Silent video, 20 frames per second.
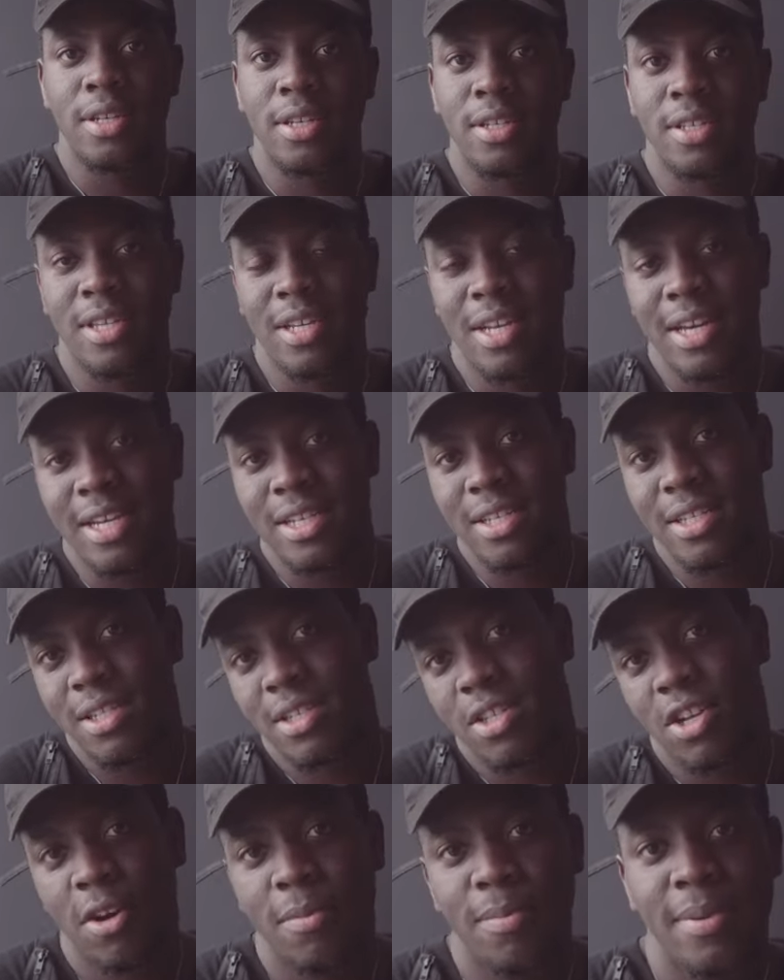So
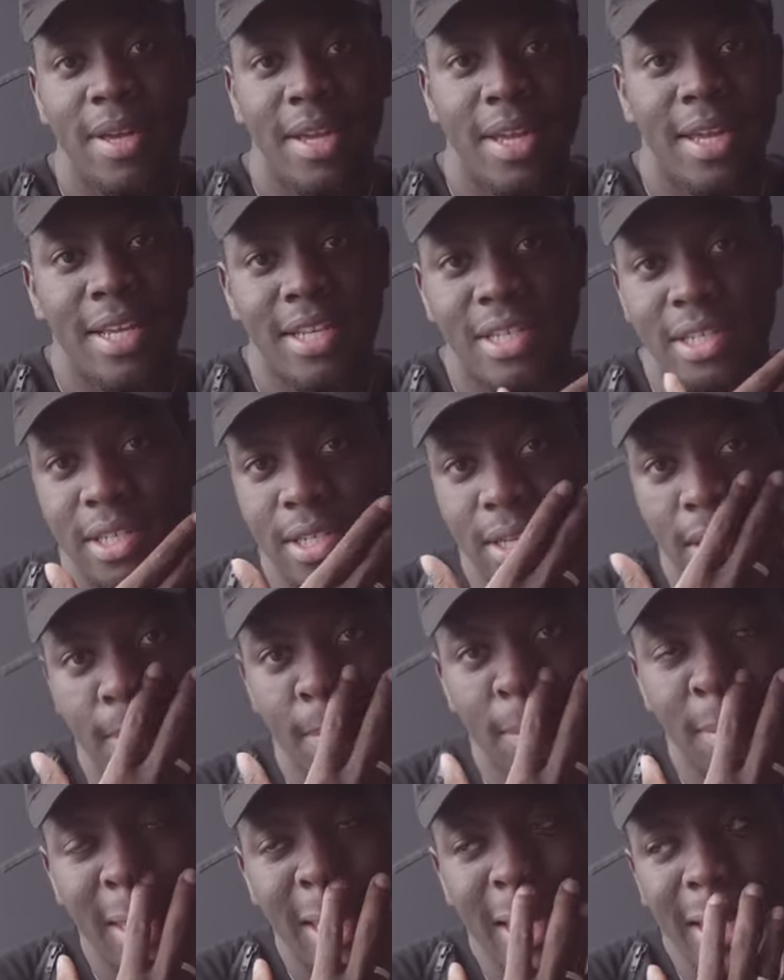today's topic is
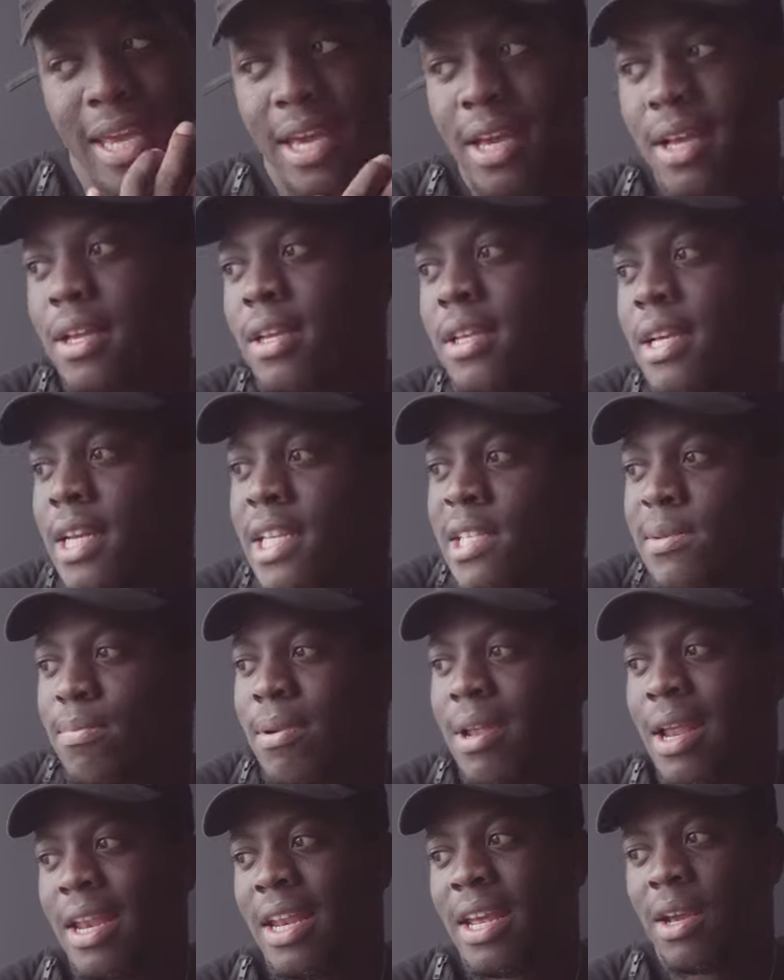me
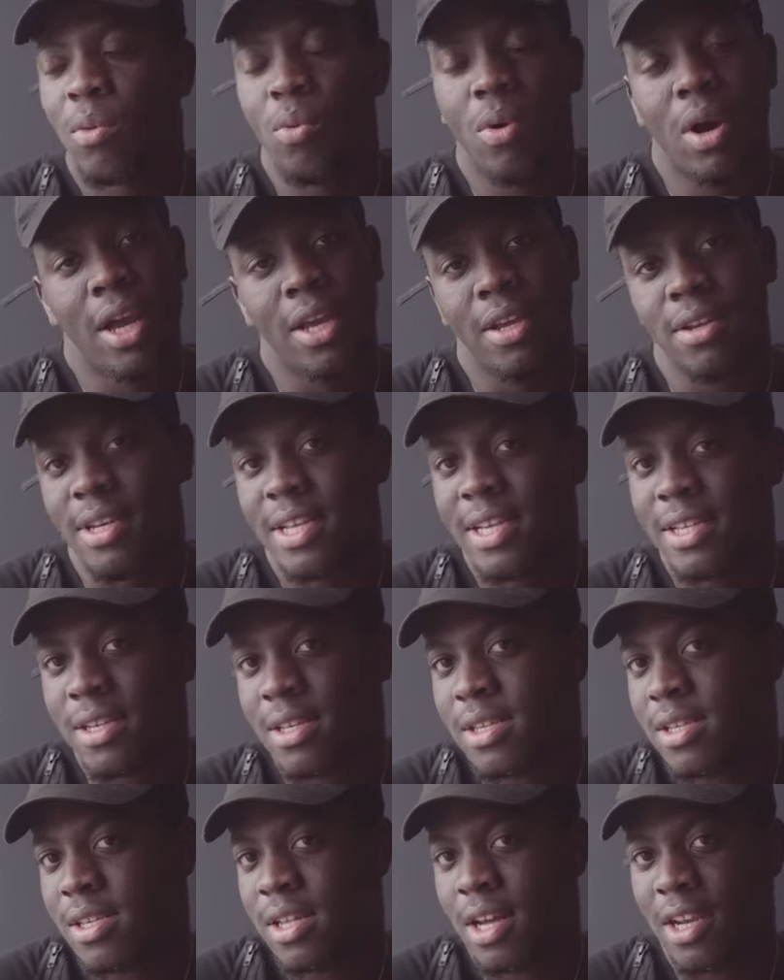explaining why you need
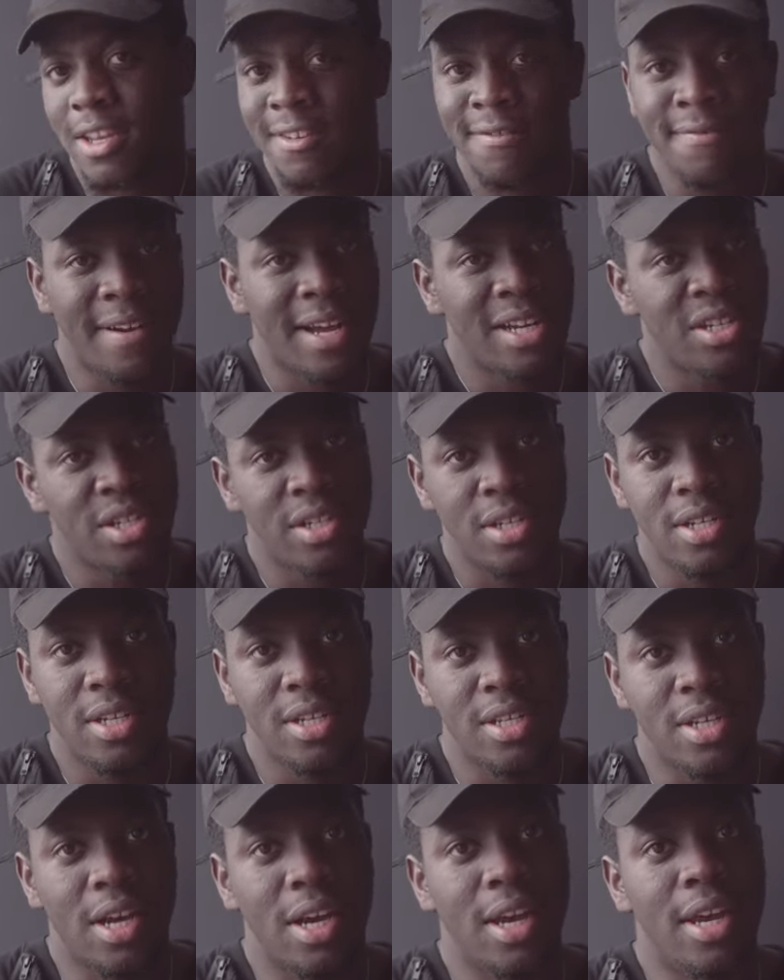to study fashion
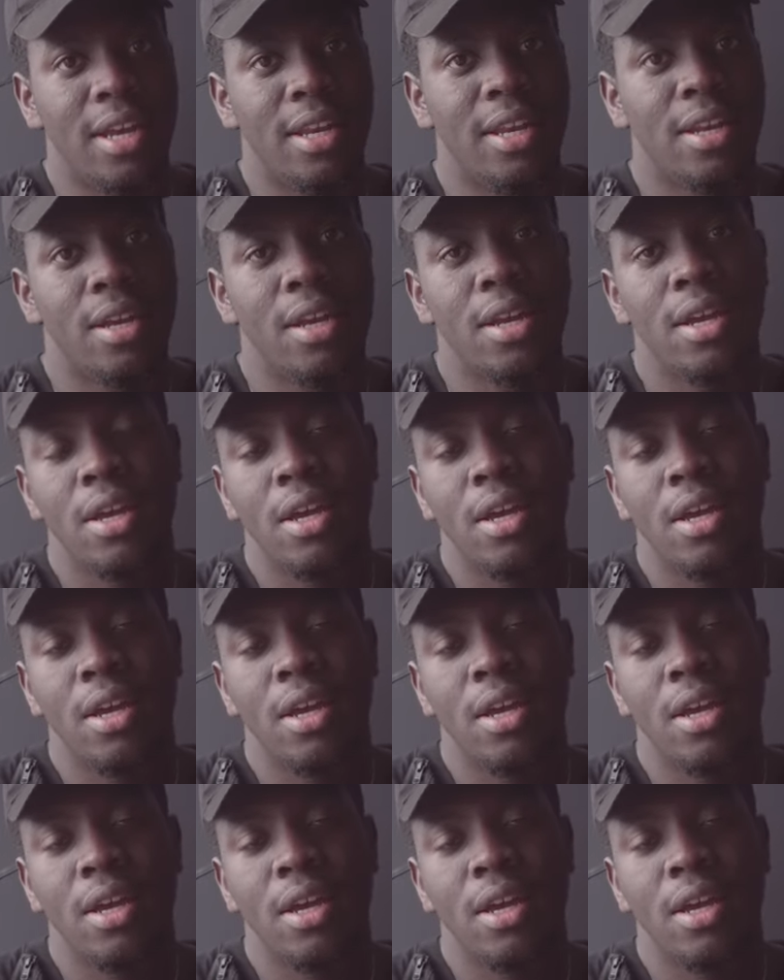design